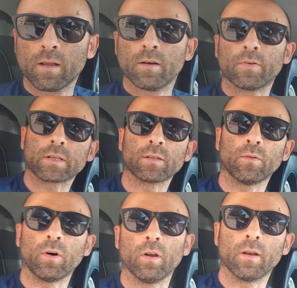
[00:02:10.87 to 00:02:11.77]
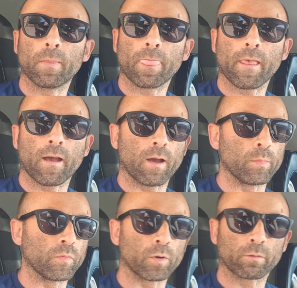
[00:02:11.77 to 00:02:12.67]
first of all,
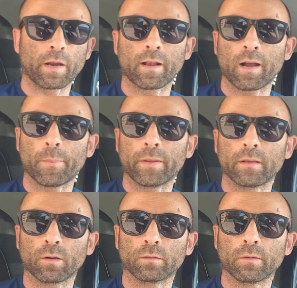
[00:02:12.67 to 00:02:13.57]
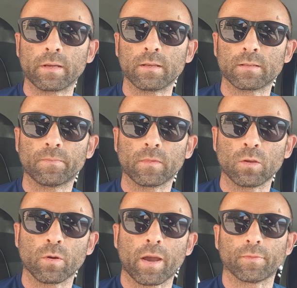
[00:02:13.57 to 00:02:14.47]
before you crank up any rotaries,
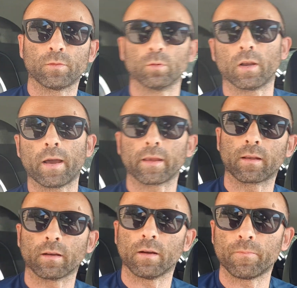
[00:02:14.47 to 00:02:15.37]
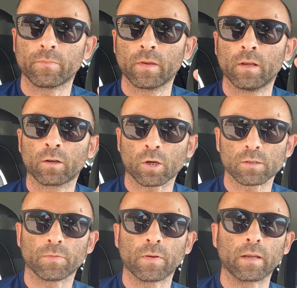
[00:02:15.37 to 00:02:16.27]
you have to like cross
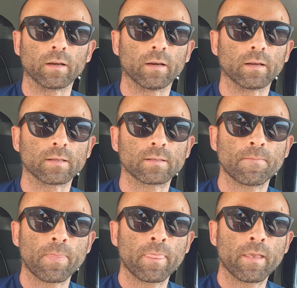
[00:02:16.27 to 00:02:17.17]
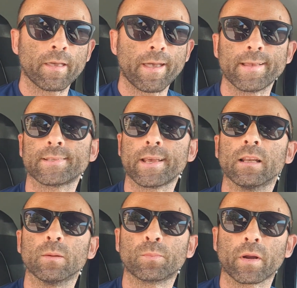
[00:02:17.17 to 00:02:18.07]
your fingers and say a
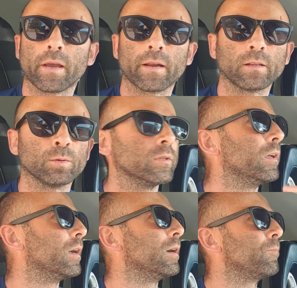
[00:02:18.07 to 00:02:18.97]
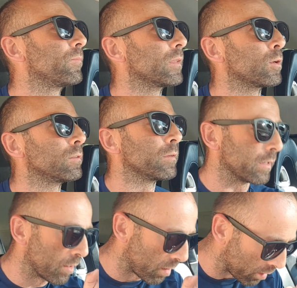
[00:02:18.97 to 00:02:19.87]
little prayer to the rotary
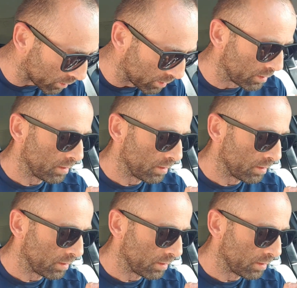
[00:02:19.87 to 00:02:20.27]
god